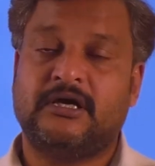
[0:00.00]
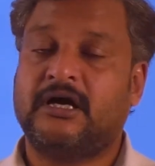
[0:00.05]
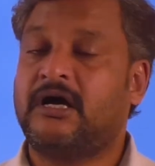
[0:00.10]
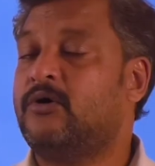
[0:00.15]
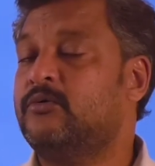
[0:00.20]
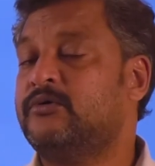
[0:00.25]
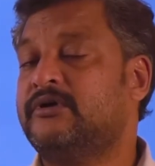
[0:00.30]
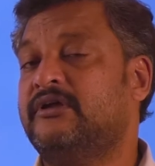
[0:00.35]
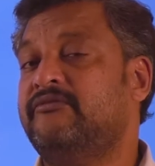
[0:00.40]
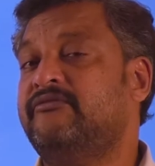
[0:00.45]

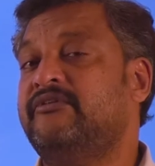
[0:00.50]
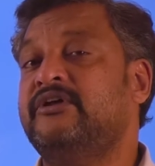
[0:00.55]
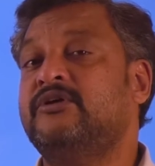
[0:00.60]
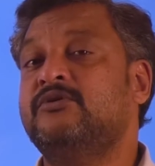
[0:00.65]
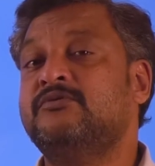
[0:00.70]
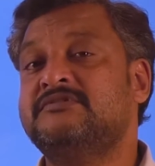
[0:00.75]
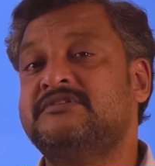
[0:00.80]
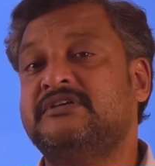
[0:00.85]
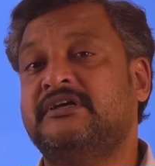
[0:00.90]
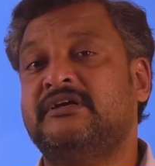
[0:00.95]
How can we
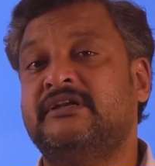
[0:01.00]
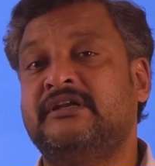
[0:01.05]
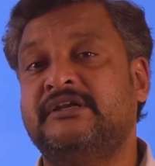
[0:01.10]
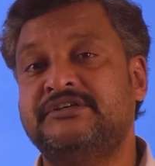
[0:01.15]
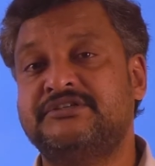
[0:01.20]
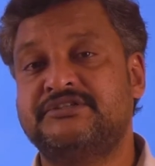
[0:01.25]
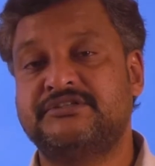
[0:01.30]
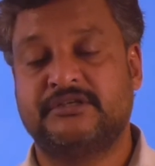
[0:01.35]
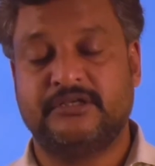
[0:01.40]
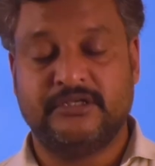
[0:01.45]
use
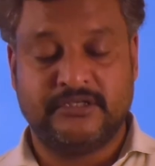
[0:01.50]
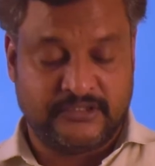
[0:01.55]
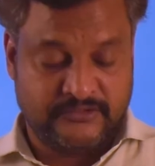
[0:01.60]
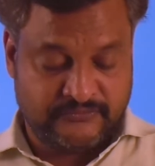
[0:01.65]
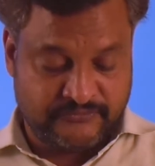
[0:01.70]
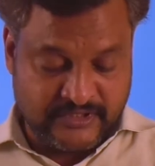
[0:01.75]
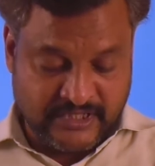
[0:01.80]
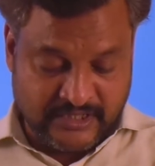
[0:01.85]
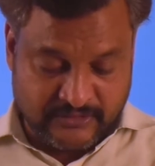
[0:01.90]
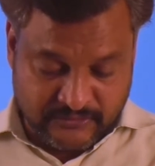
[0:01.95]
English?
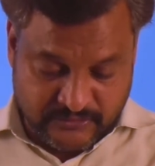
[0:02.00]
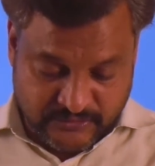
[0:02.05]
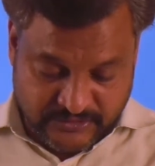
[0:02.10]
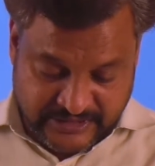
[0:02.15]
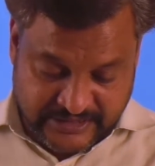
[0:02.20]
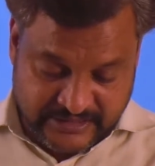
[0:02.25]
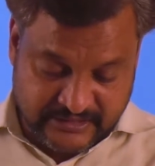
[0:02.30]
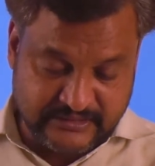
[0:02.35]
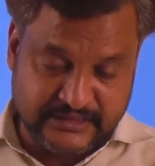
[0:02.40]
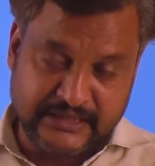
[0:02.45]
We have to
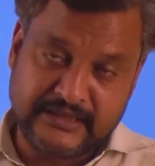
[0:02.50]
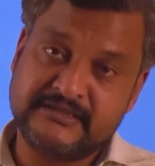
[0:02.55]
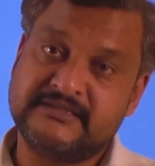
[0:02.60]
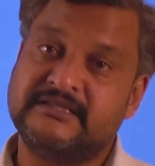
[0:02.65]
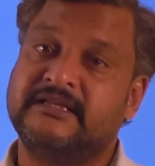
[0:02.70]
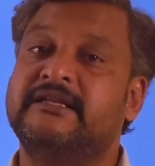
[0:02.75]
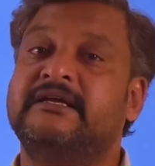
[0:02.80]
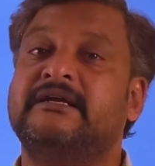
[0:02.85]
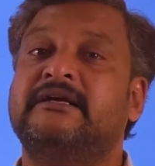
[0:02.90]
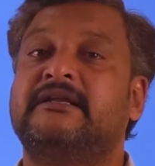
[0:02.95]
read things
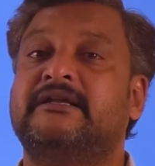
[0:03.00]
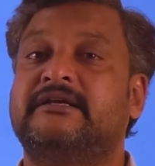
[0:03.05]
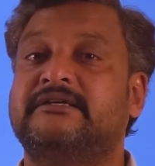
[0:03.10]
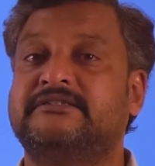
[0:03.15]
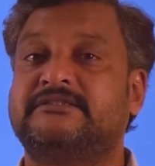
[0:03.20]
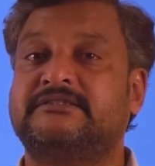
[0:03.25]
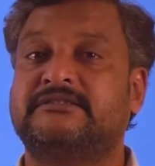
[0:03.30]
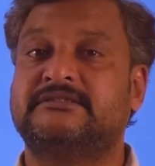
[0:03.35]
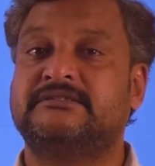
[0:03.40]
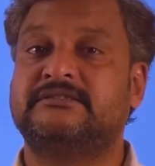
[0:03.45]
in
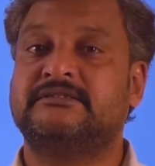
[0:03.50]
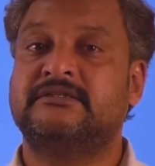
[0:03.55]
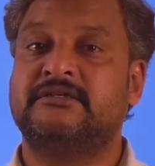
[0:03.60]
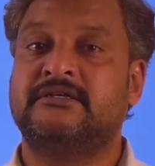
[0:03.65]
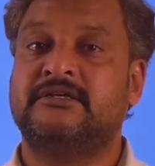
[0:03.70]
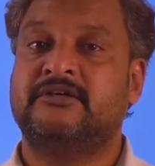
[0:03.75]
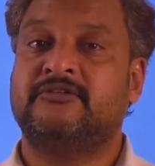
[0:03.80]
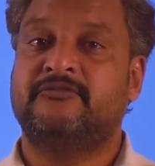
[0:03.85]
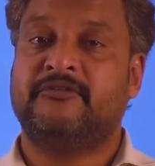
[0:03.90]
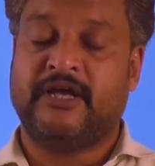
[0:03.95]
English.
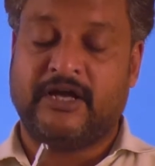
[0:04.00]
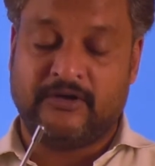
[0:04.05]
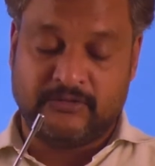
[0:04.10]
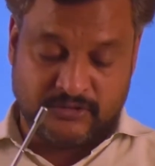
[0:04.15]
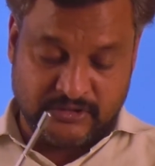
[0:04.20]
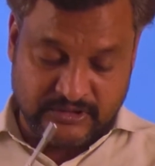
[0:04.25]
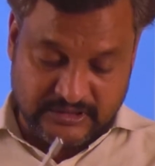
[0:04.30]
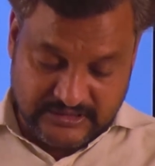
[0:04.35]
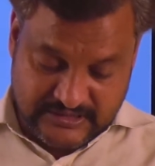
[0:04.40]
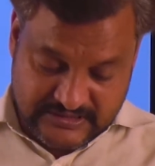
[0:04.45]
We have
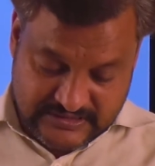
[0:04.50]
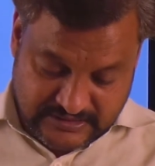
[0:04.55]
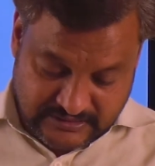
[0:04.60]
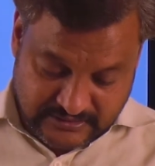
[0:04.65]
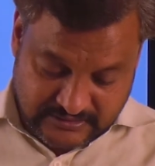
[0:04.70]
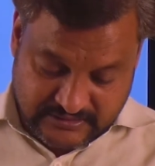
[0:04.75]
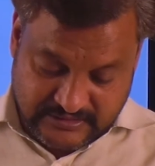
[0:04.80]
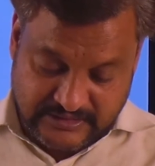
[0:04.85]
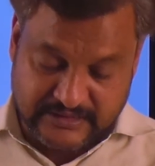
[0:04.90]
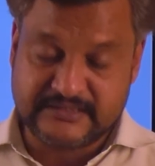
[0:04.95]
to listen
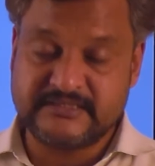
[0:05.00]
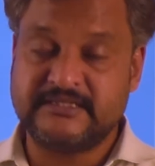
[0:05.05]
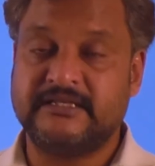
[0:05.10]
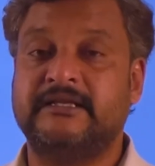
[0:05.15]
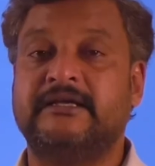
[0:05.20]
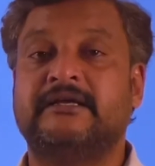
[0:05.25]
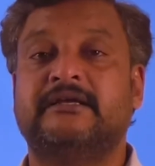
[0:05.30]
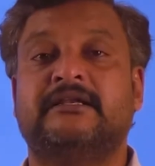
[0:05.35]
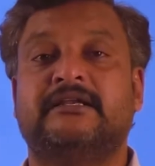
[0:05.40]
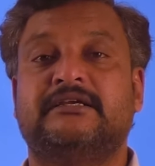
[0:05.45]
to things in
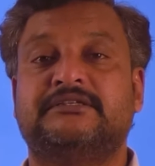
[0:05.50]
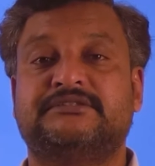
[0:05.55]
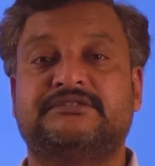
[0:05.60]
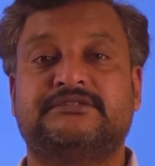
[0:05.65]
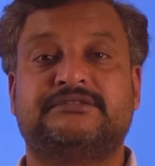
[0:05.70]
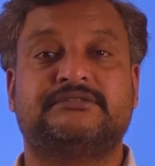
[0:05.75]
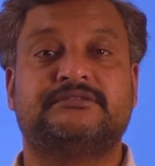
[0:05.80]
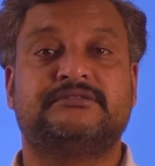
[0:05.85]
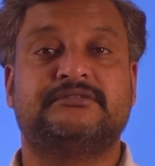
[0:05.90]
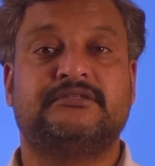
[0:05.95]

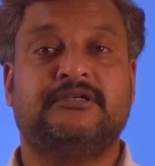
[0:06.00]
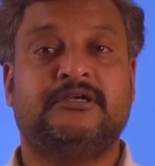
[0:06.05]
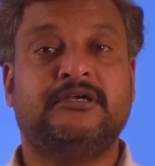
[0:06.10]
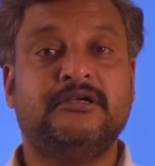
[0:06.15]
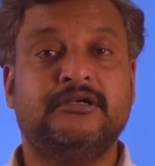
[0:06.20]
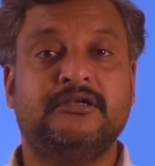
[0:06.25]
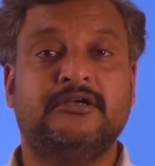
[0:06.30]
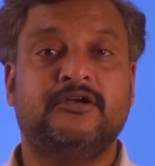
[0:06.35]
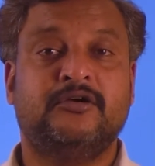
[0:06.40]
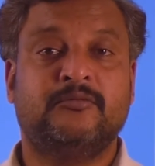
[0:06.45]
English.
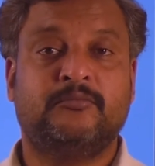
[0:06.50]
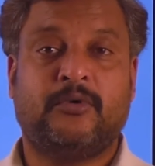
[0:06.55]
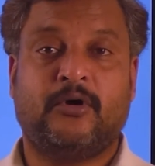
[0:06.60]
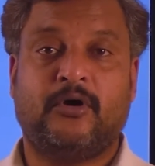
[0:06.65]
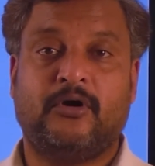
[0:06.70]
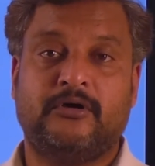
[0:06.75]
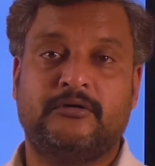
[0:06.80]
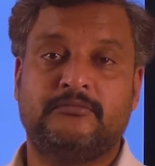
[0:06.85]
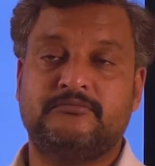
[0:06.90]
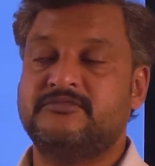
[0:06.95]

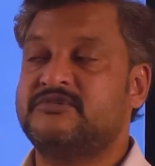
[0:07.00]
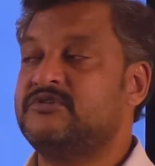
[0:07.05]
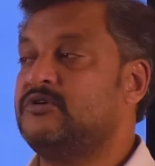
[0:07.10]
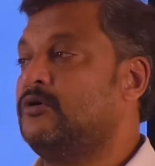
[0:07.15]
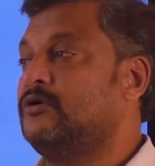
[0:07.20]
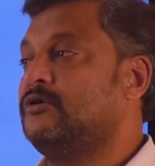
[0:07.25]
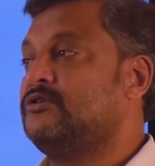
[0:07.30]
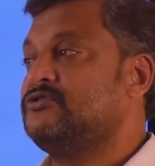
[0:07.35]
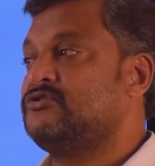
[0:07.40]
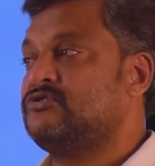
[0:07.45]
Poems
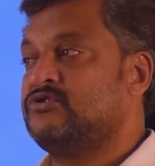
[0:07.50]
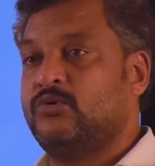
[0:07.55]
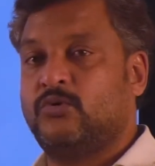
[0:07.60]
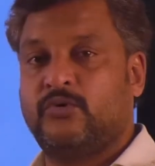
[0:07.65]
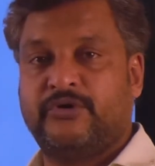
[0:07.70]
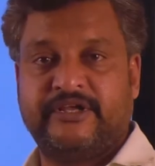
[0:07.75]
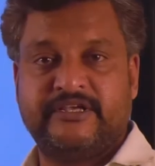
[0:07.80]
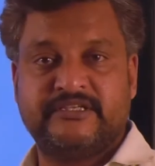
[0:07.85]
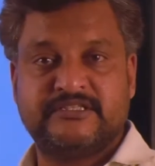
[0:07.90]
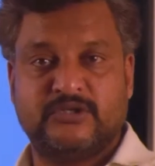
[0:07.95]
or
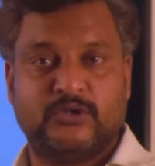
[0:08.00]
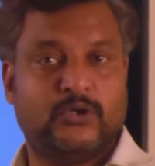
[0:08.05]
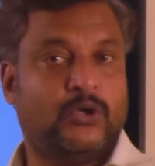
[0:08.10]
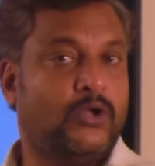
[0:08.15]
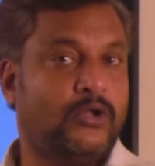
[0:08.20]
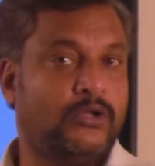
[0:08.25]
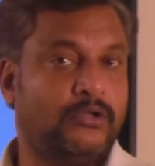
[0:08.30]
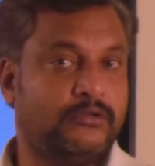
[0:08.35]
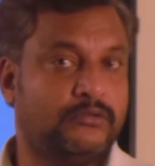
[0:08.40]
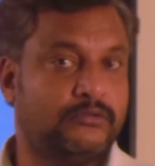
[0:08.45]
stories and
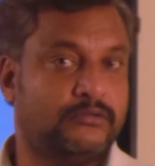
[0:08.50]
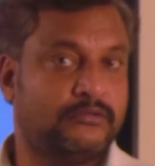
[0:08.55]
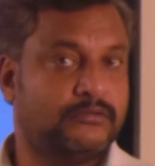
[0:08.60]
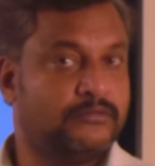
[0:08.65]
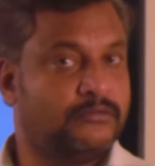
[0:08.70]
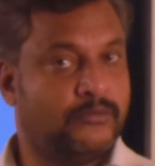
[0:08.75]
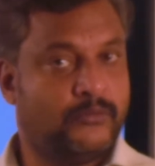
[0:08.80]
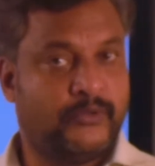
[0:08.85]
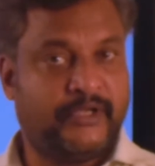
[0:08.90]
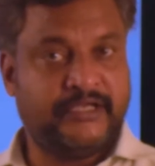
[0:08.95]
all.
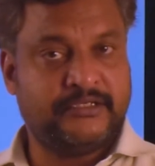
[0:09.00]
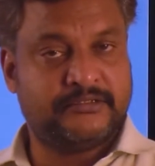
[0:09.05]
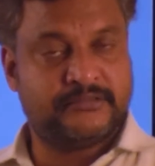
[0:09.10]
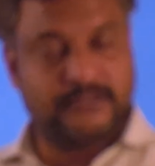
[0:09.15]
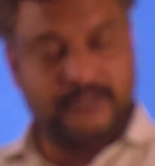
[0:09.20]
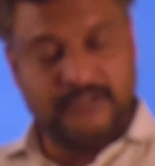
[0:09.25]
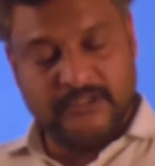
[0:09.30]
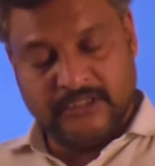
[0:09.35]
Right?